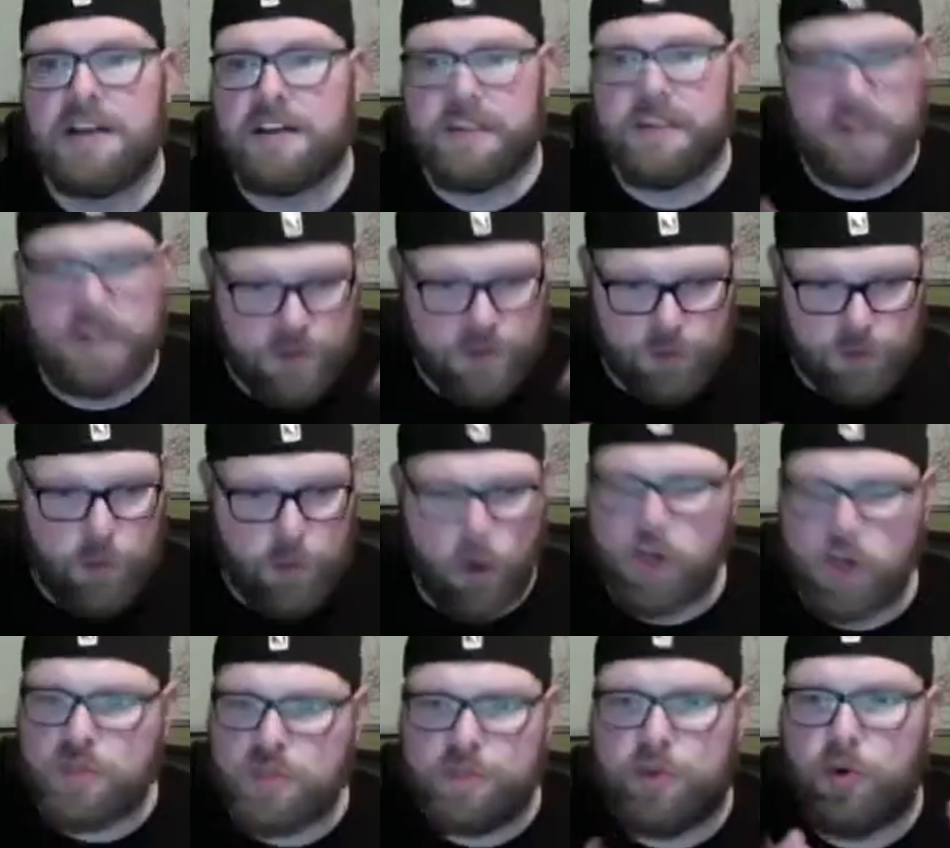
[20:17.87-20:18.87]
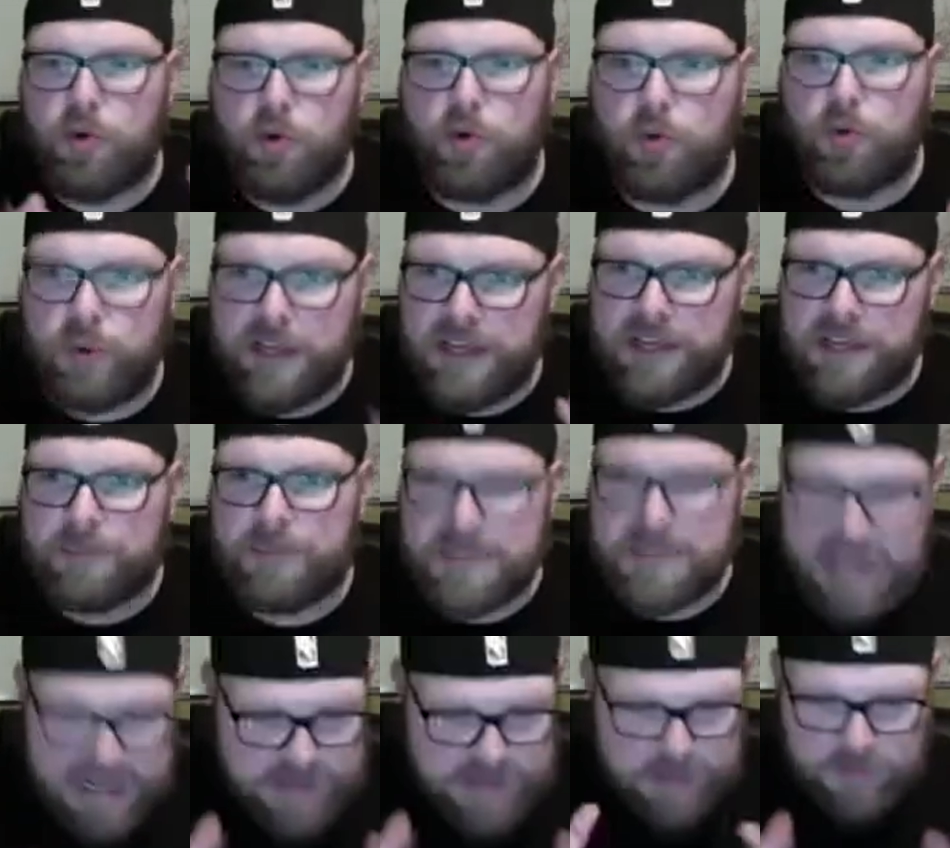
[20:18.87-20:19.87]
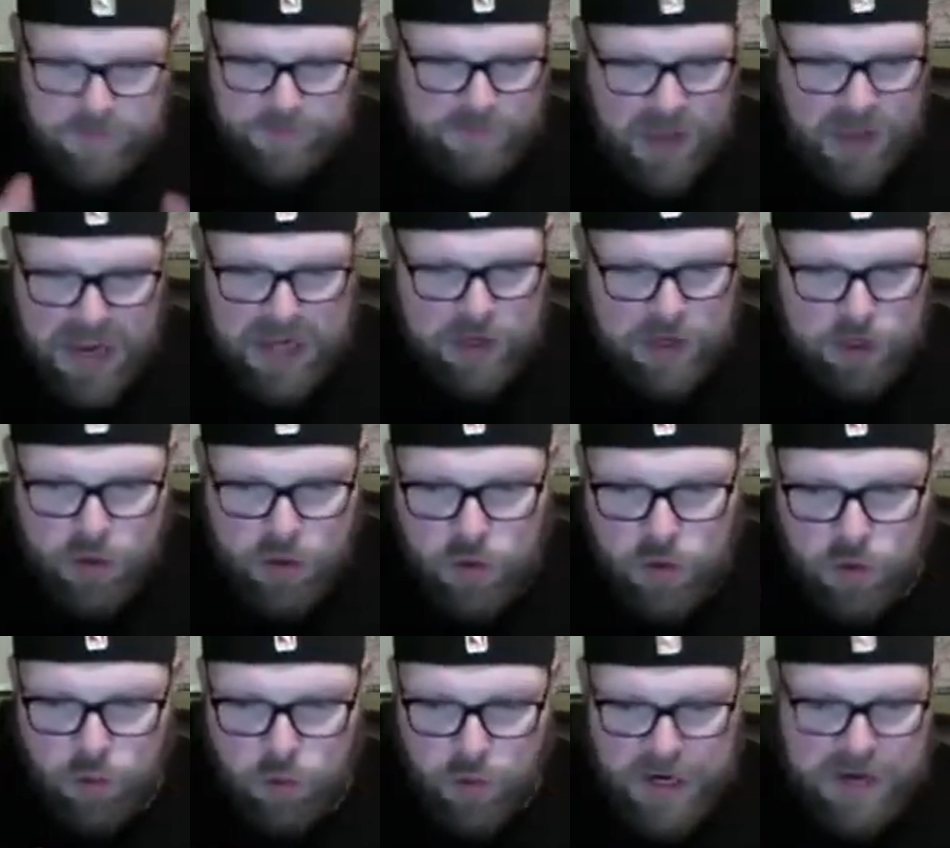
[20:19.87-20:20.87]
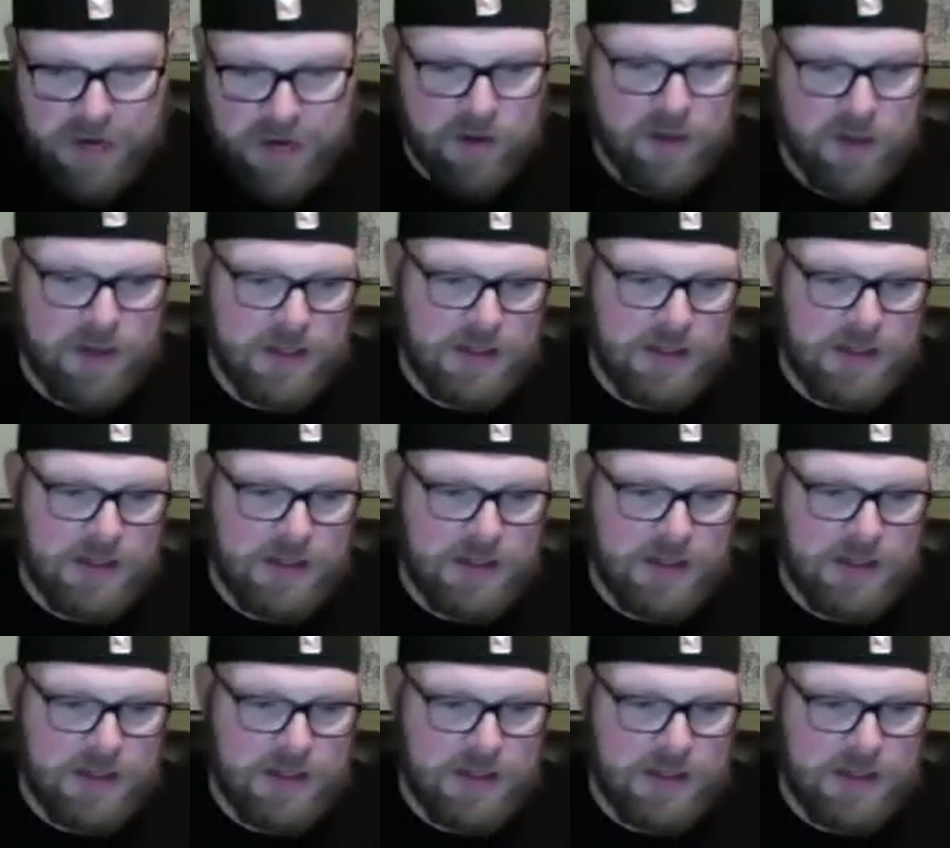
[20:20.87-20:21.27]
The rewards pool we need to protect. Fine, cool, whatever.